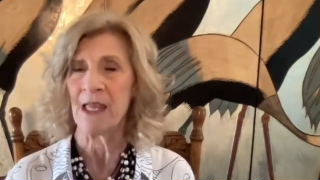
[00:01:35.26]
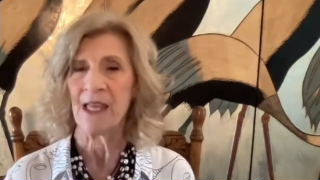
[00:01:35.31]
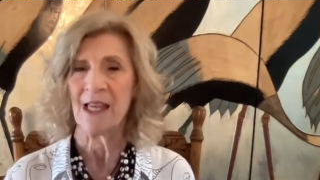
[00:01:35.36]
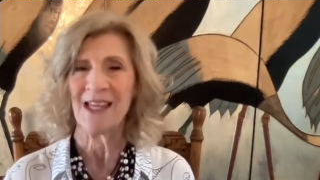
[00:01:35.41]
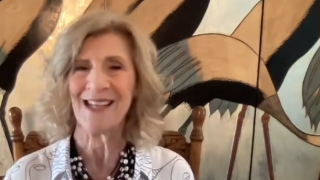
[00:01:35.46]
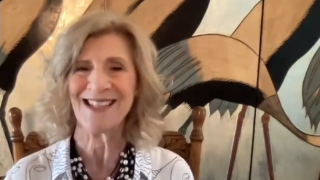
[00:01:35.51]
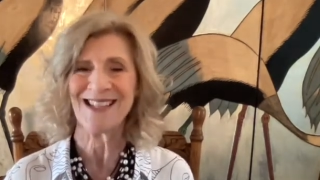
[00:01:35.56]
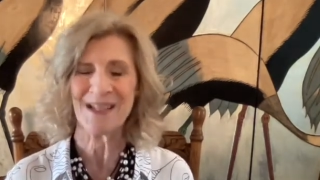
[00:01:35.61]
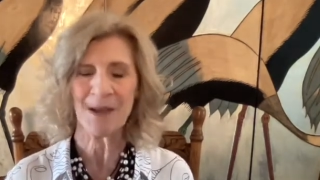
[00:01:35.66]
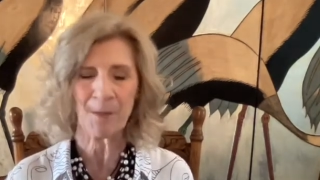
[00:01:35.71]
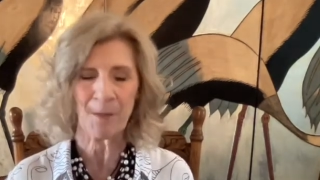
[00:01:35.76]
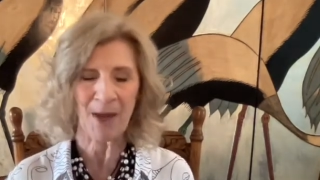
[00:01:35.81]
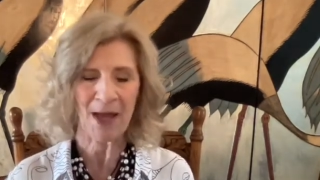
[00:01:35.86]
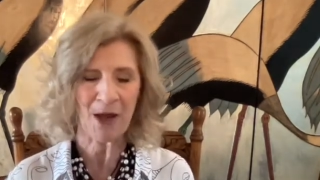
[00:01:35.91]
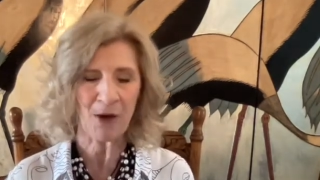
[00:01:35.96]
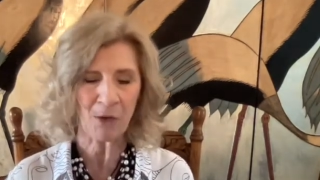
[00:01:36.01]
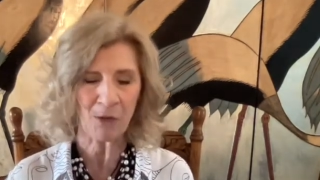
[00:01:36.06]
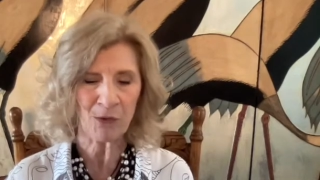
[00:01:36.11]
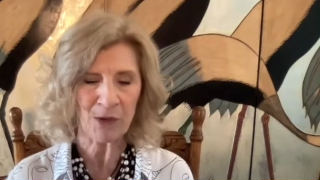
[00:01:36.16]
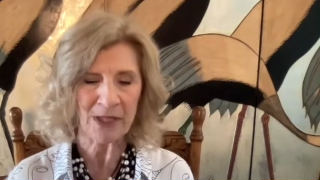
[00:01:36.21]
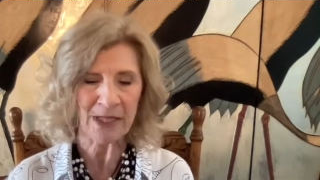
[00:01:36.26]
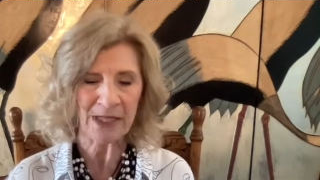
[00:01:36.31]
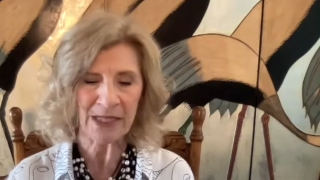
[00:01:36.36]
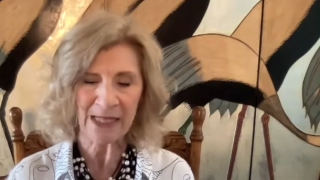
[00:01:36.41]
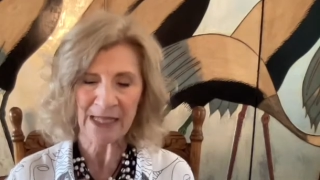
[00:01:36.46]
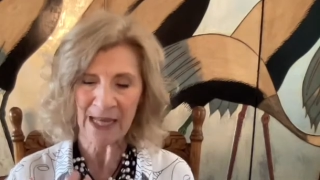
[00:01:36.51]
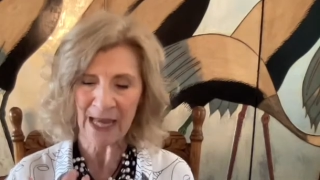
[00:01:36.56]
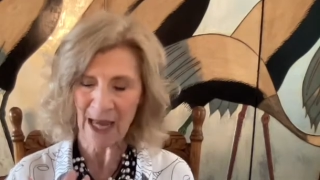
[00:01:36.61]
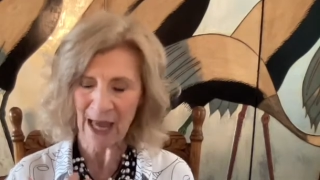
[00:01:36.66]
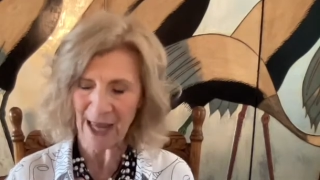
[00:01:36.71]
It's about
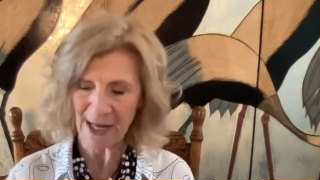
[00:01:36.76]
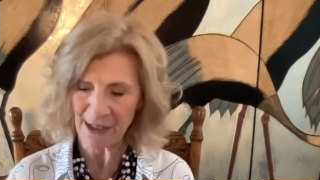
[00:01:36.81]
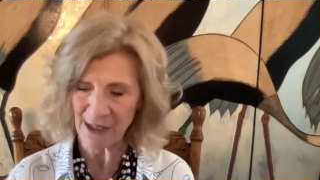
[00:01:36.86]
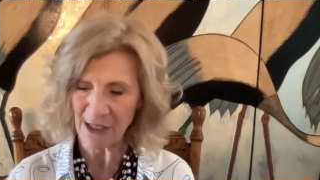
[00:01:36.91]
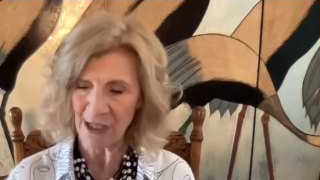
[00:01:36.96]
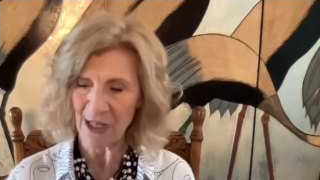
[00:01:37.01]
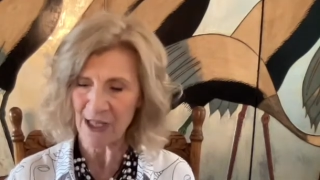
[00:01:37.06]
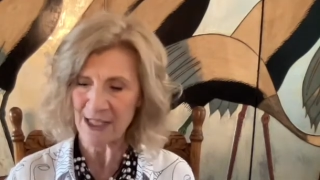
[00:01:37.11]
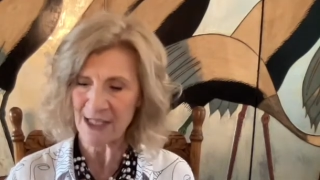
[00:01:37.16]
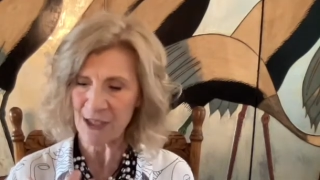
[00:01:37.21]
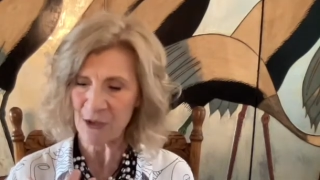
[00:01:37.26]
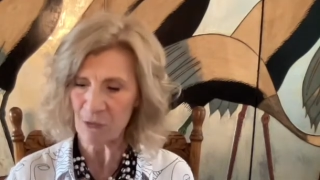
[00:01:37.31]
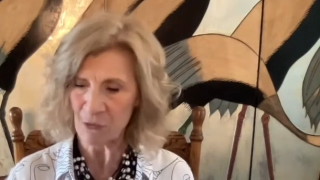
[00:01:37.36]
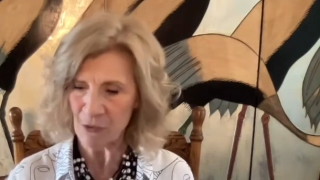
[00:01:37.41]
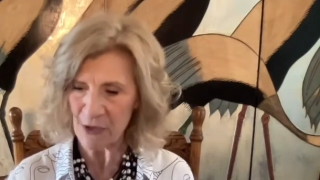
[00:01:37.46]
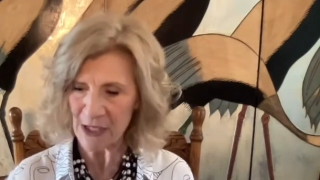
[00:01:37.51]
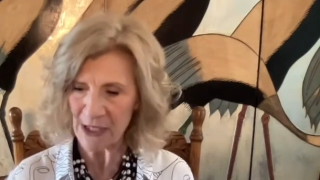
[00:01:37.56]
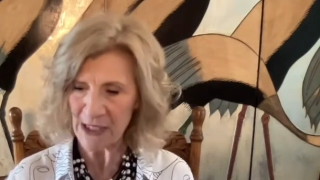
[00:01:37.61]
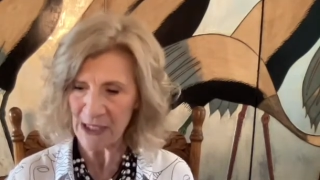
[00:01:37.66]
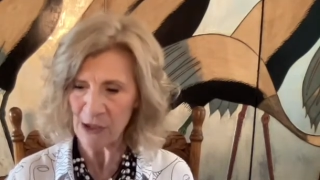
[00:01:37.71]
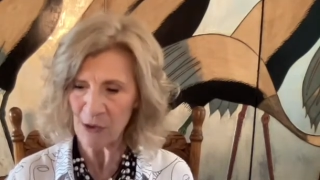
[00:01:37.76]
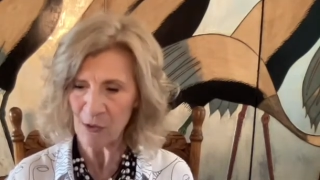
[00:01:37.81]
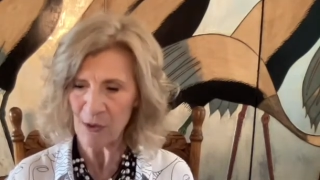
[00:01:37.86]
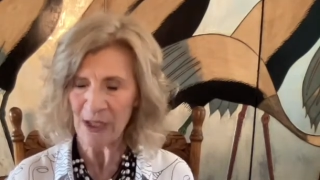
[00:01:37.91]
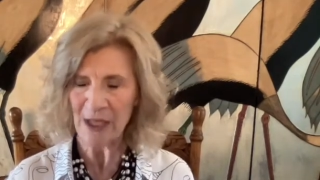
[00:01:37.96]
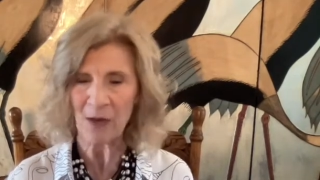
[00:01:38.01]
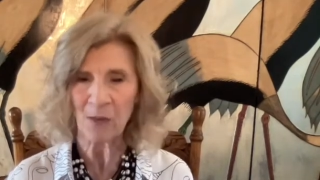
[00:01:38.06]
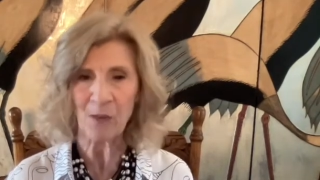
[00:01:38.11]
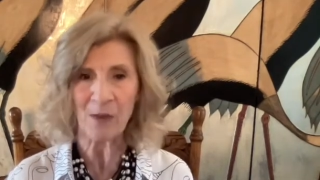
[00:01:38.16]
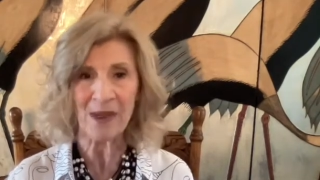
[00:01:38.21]
really analyzing, really
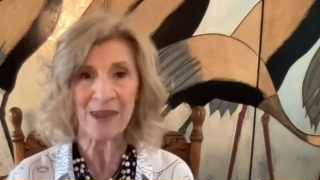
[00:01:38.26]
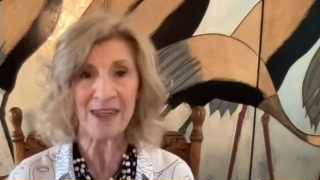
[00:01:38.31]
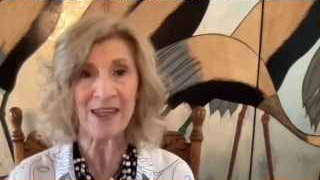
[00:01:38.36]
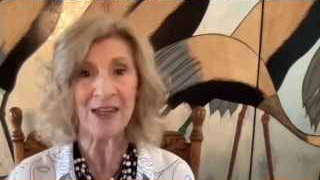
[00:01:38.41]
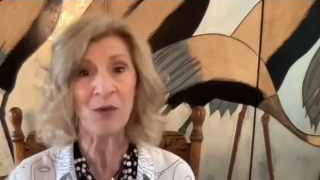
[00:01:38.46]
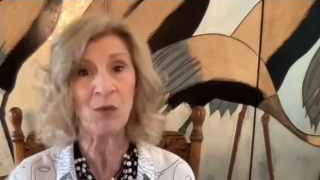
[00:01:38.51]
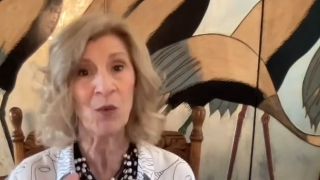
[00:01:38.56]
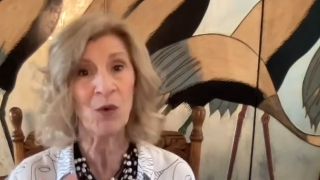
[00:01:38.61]
looking within.